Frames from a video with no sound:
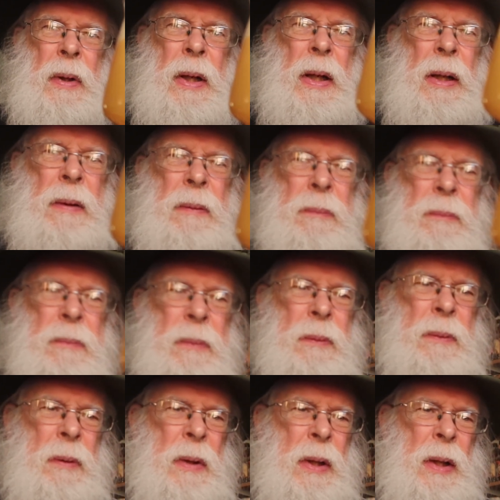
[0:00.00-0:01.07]
Well,
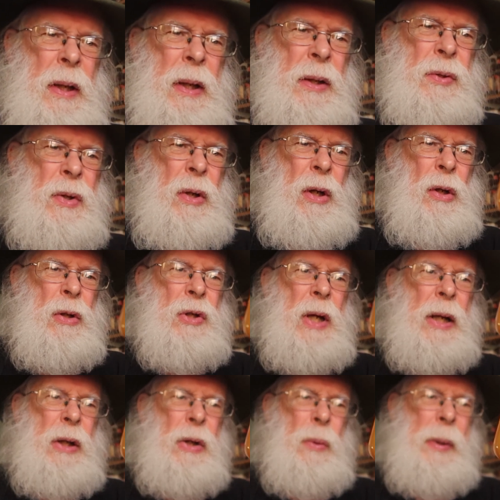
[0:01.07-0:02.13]
certainly looks
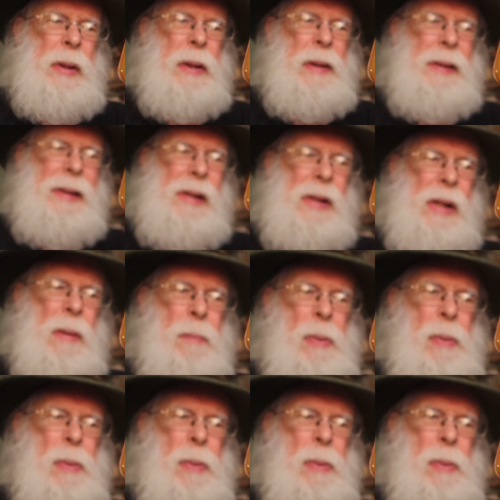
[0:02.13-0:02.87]
like a New England India